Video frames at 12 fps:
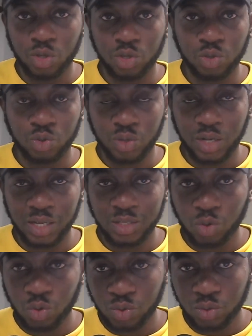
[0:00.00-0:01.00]
You can
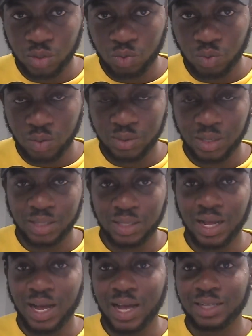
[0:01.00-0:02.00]
go to this website
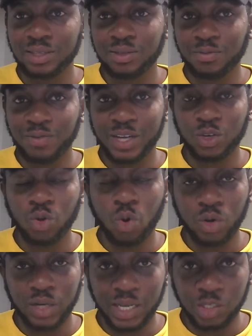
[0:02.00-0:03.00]
and find
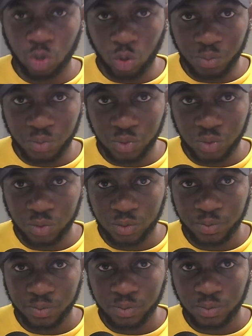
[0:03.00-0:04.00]
other jobs.
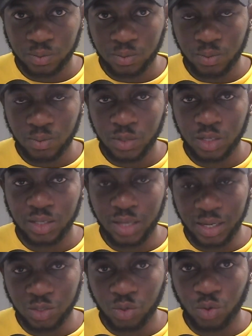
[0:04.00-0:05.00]

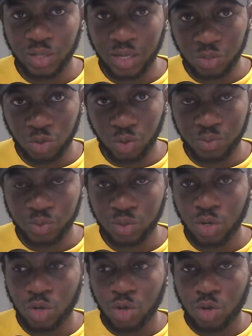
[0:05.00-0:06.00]
Yes, other jobs.
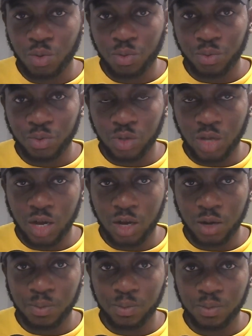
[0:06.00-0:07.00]

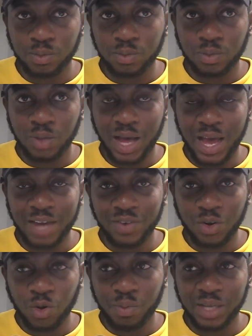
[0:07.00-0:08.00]
I
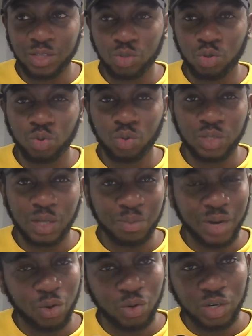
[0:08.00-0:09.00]
recommend you don't
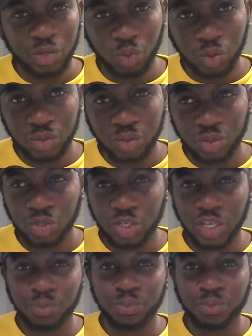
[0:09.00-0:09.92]
apply only once. Keep